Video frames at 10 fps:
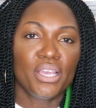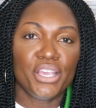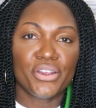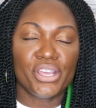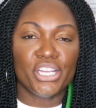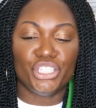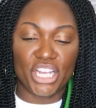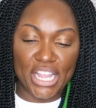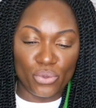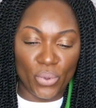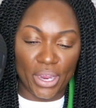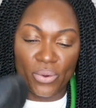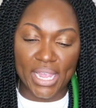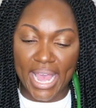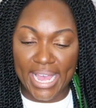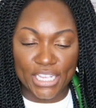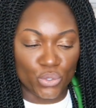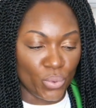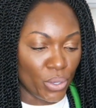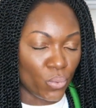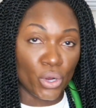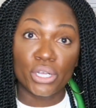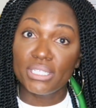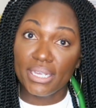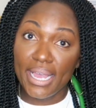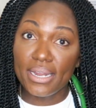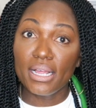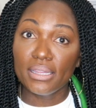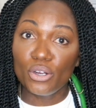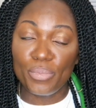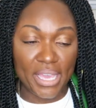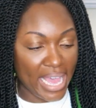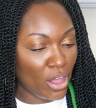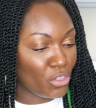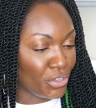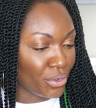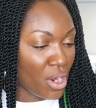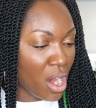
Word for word: here in January as we work to get a little bit healthier.